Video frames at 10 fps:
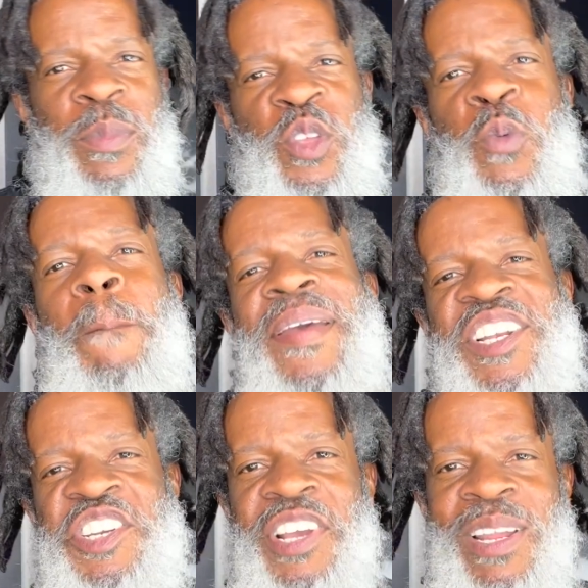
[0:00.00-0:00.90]
you
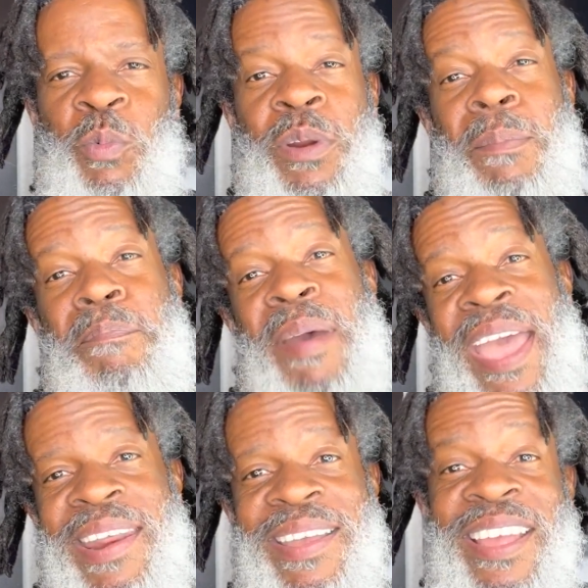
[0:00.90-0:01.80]
big chillin' with a
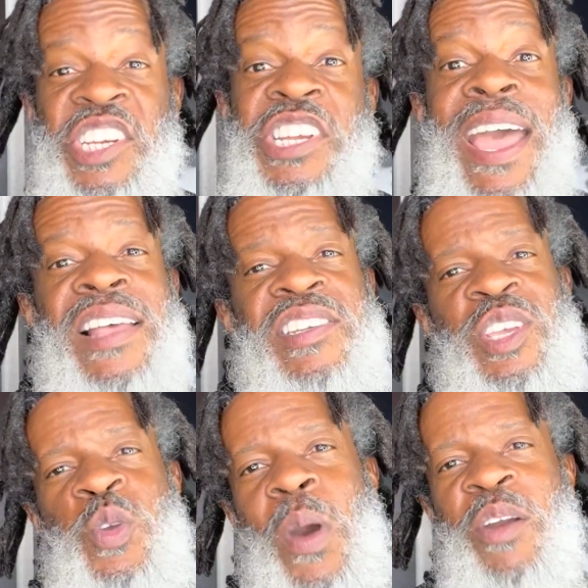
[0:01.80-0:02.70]
baddie and she
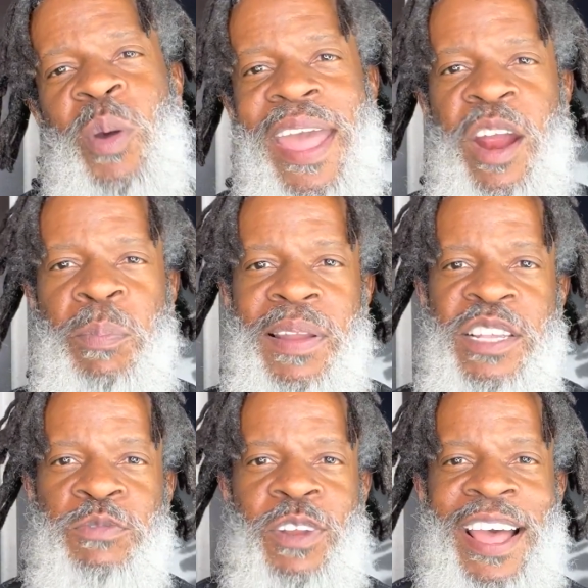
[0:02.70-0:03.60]
asking you how the
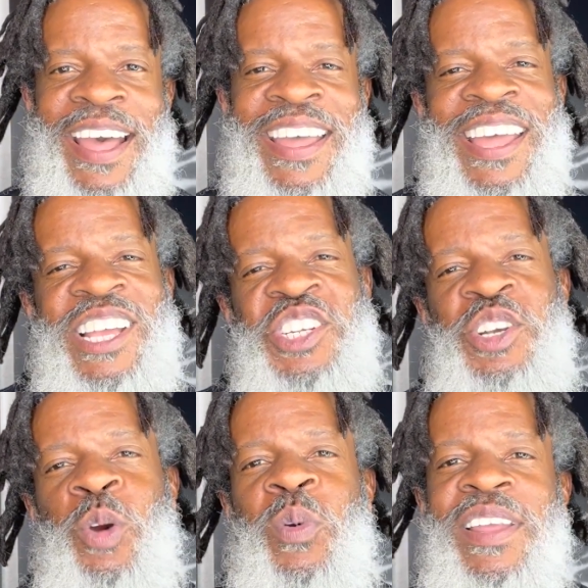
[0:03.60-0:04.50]
airplanes fly. She
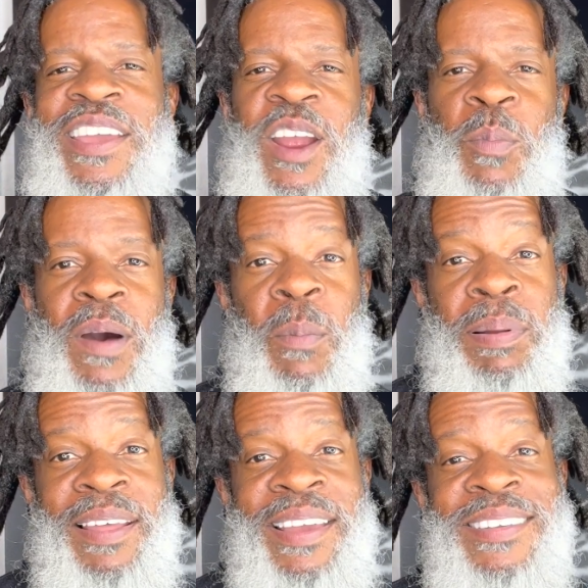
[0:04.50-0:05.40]
don't really care about
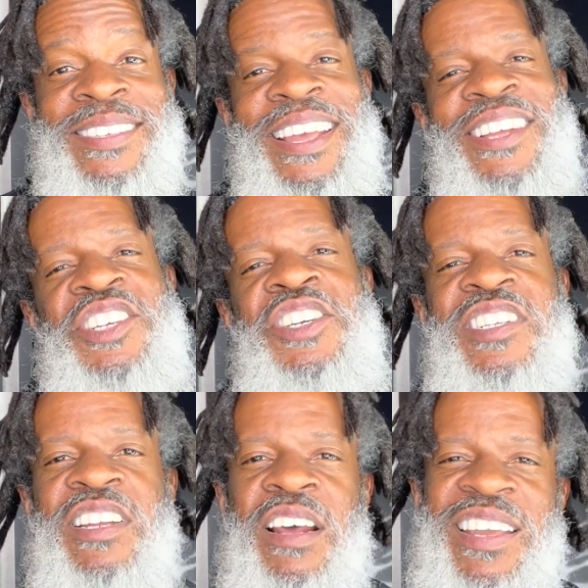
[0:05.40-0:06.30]
planes. She
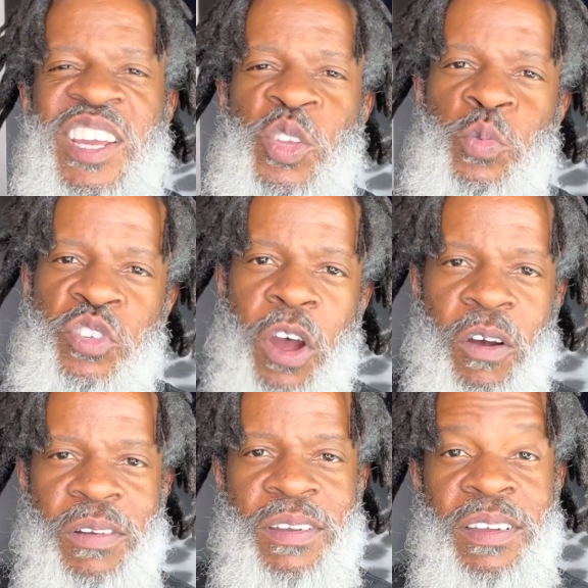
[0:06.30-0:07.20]
just love to hear you
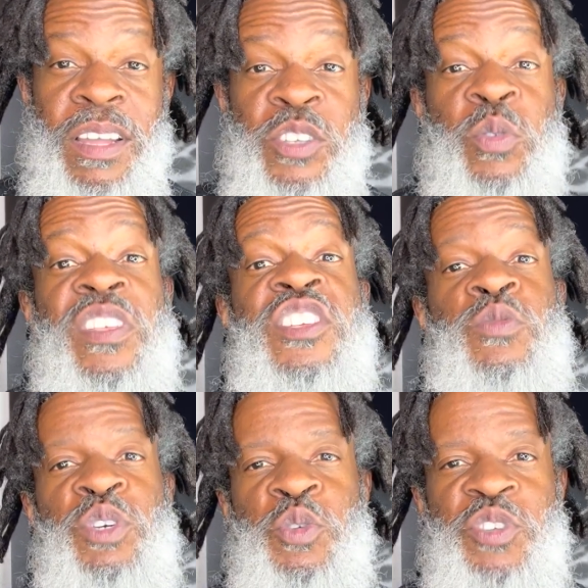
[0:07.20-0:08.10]
talk. So this is
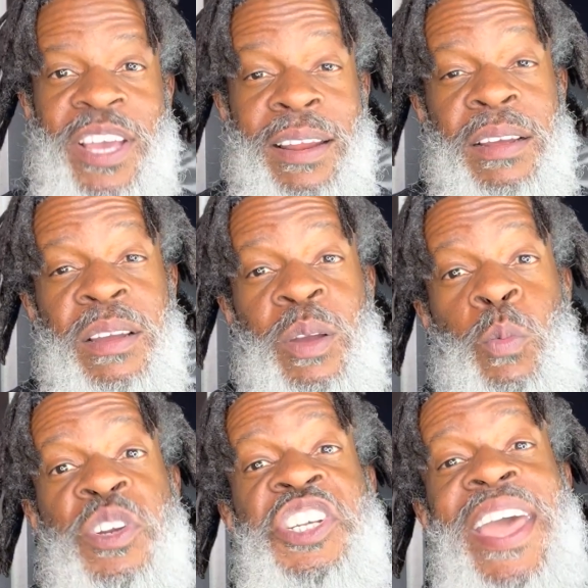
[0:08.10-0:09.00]
what you tell her
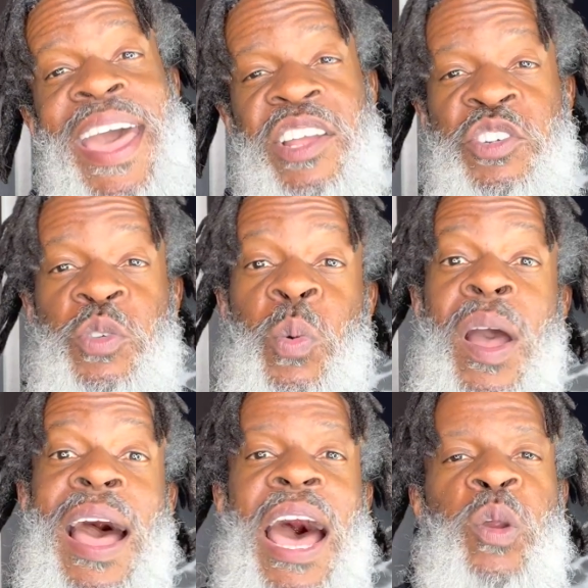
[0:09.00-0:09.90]
when she asks you
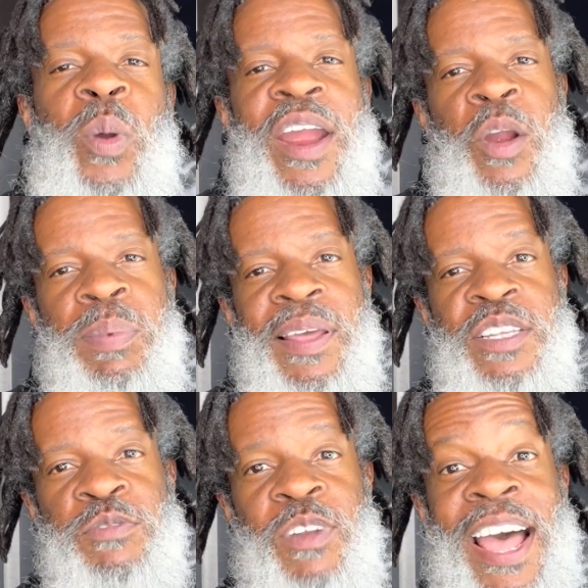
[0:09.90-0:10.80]
how do
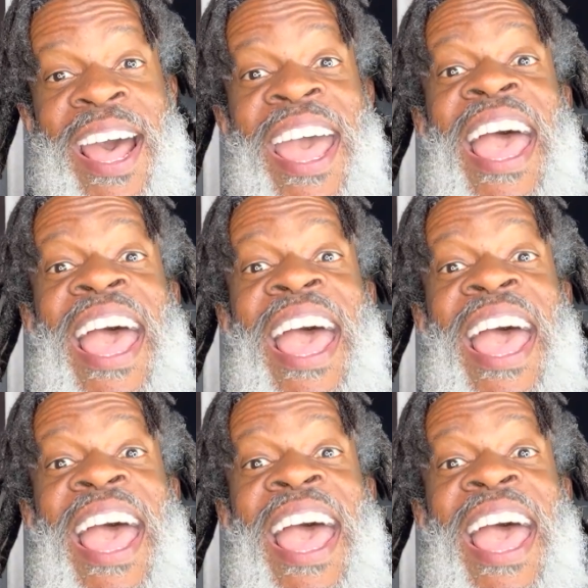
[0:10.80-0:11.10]
airplanes fly.